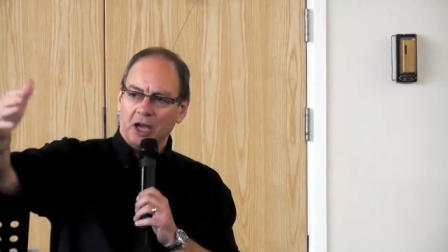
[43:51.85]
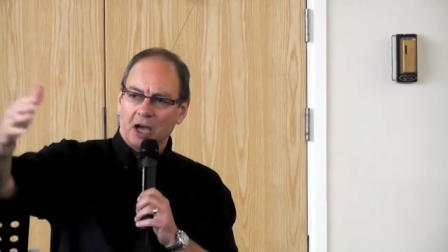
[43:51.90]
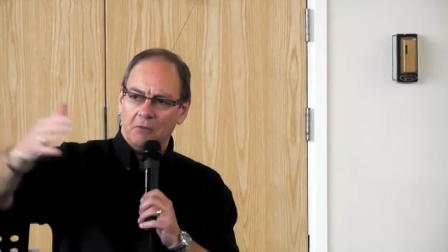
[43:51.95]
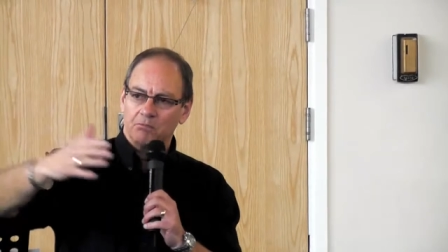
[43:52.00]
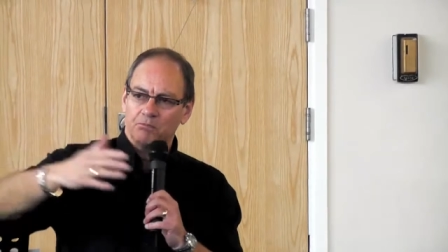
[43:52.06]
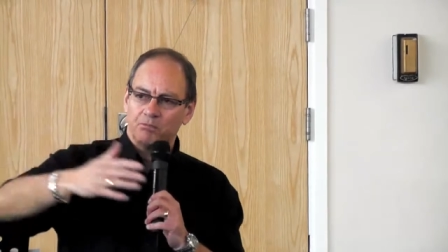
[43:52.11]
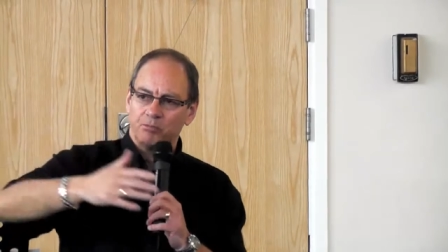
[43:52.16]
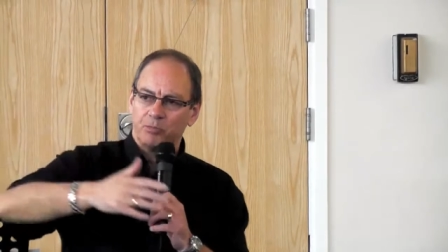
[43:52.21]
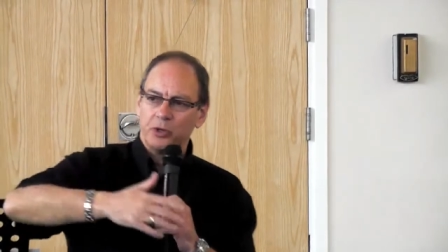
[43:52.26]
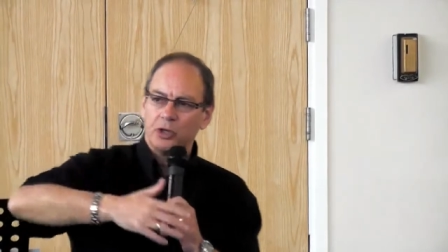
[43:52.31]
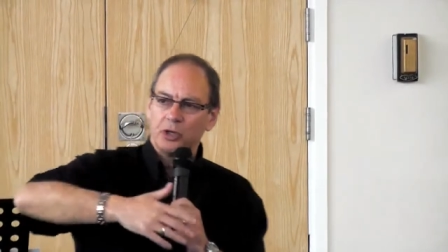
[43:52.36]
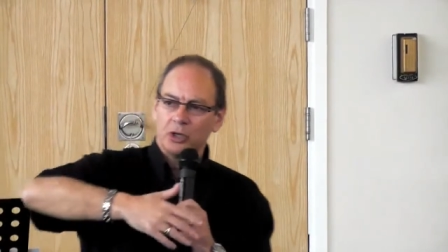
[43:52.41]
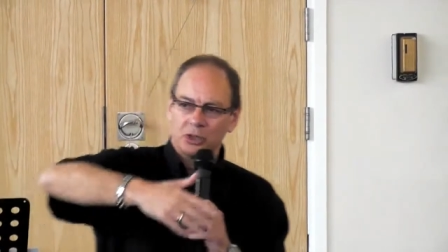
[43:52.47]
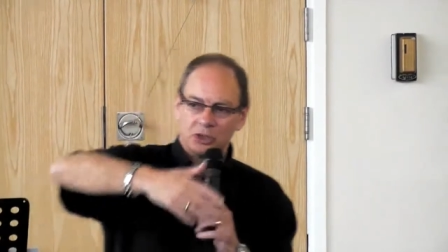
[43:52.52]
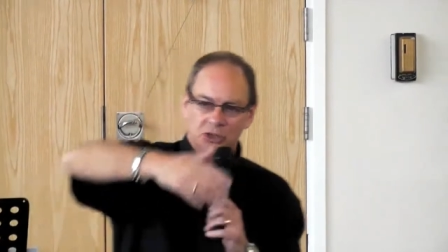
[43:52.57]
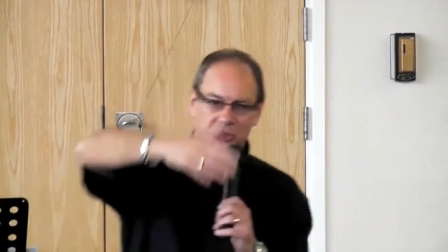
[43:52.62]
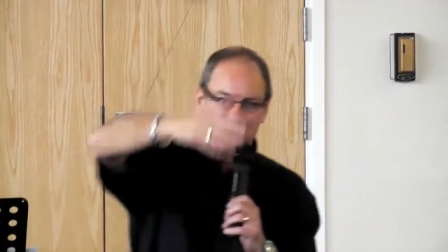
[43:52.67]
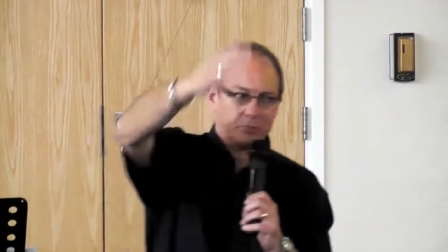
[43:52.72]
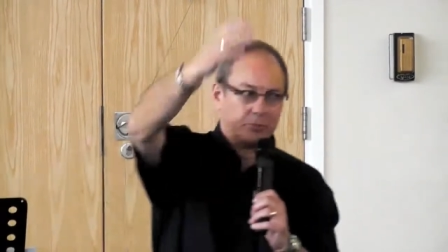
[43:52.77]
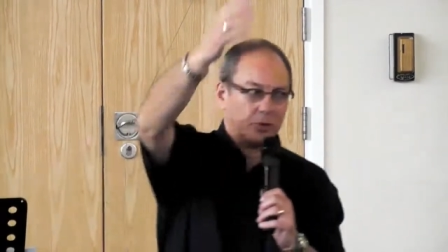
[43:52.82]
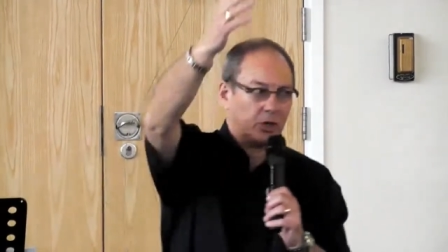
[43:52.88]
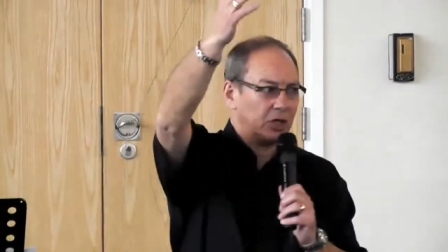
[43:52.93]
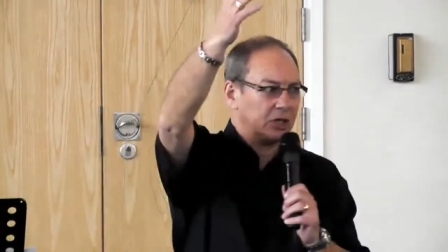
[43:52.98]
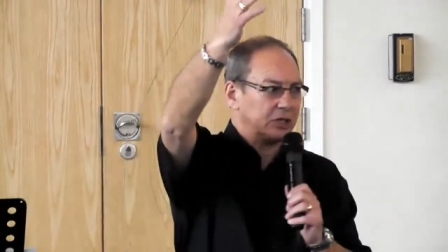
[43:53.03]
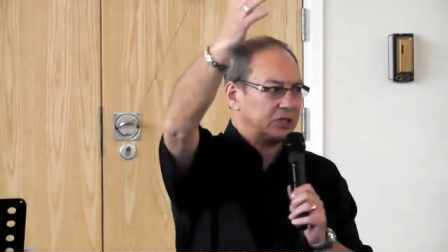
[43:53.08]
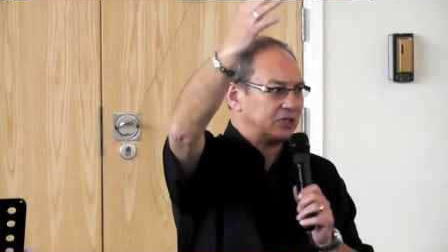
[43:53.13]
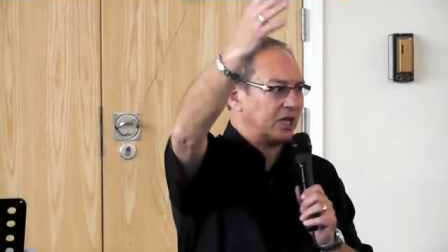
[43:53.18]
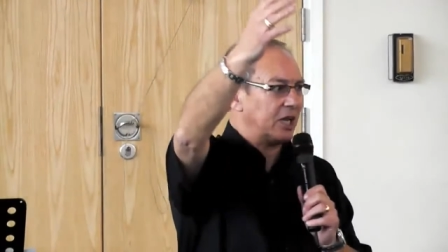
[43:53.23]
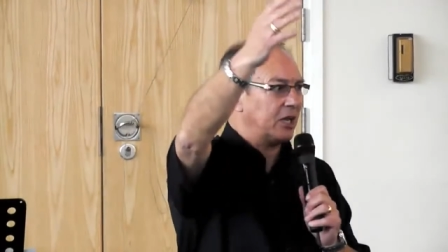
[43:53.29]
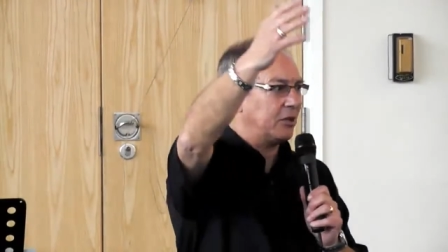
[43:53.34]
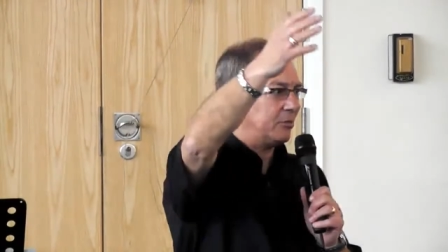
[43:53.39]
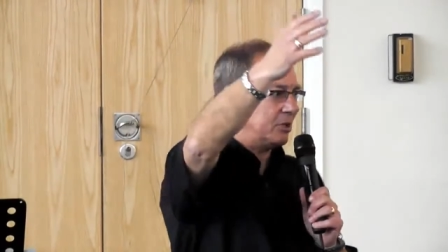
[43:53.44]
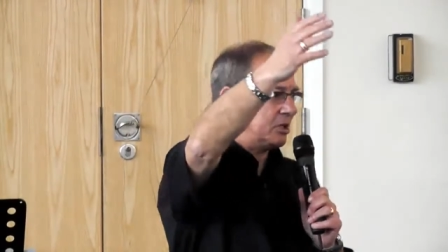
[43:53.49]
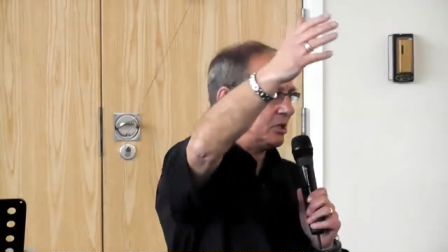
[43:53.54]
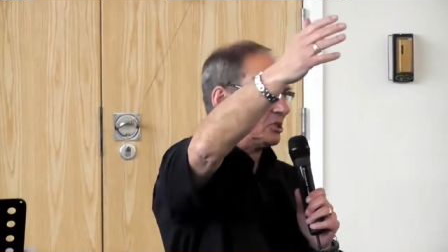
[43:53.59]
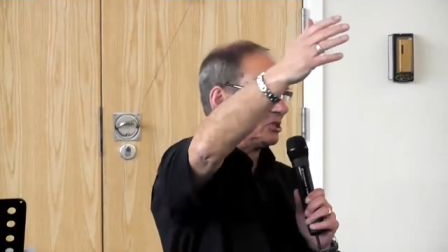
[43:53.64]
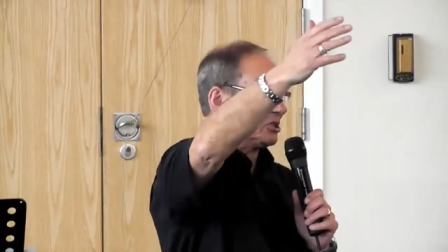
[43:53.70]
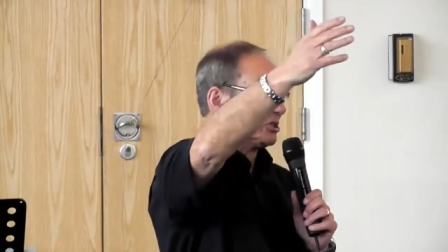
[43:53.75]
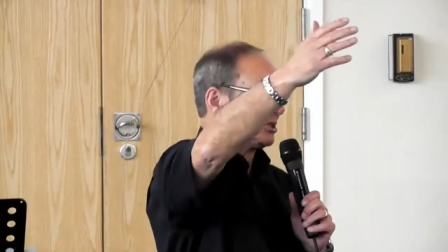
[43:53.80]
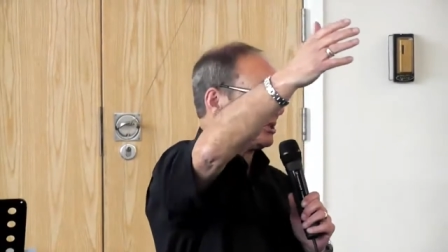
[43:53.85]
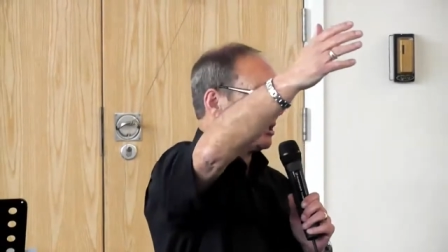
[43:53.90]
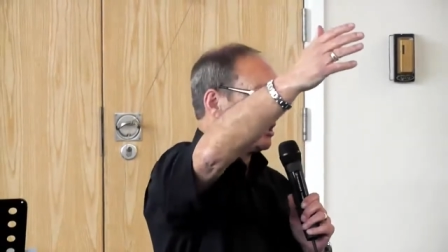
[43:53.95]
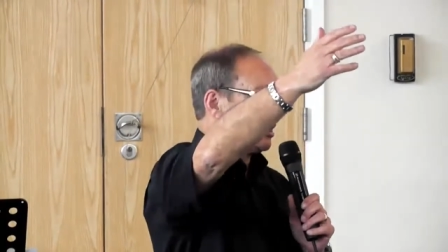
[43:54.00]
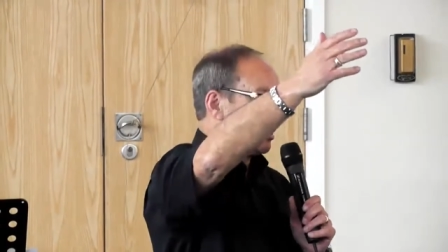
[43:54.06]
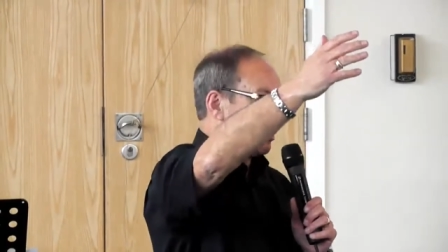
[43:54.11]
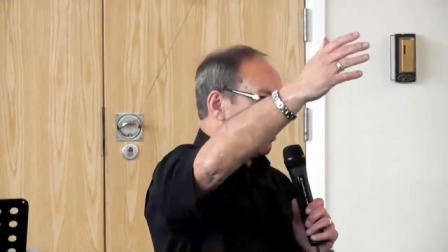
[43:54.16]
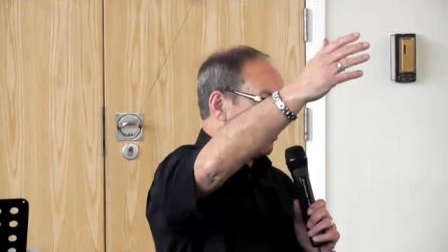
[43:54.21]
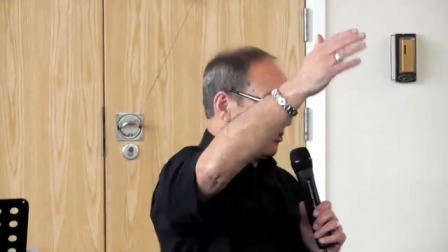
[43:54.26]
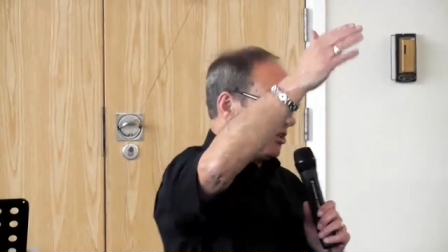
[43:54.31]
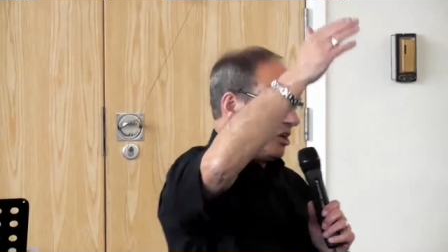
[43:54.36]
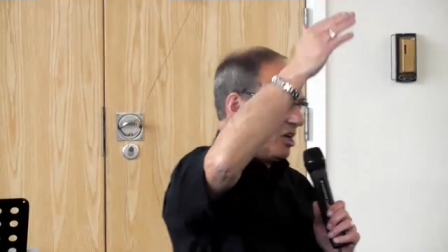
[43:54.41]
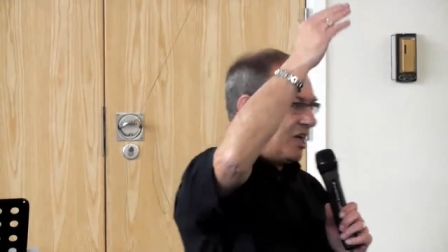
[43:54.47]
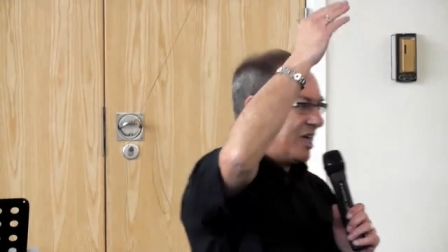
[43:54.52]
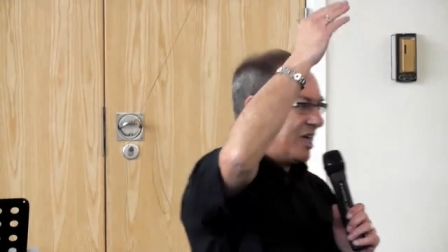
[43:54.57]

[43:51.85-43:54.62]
and burns up all his enemies. The